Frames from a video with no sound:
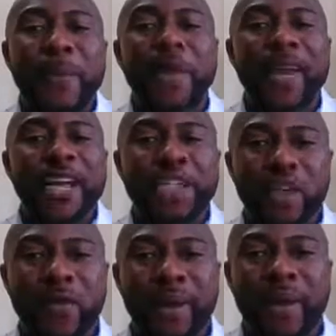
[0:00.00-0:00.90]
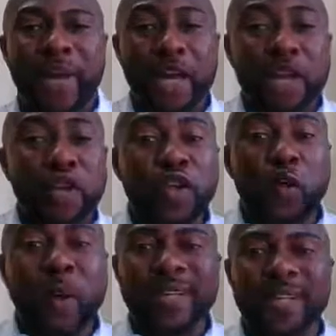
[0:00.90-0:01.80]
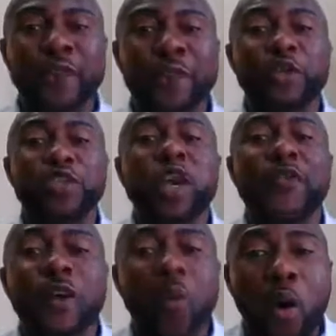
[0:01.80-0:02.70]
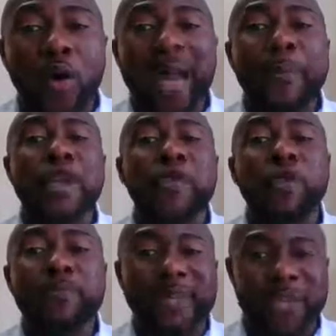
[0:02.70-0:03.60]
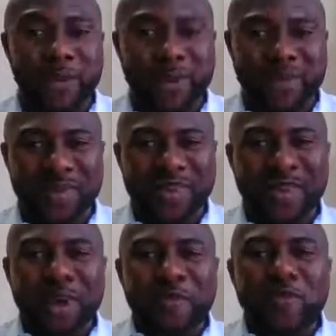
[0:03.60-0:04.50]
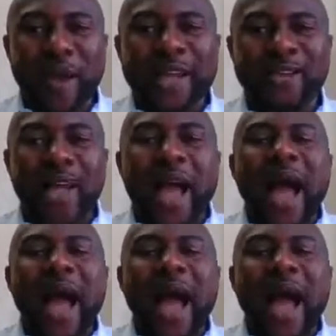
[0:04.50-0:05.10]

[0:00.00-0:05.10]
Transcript: people in Nigeria, in US, in France, all over the world. I'm a youth mentor, right?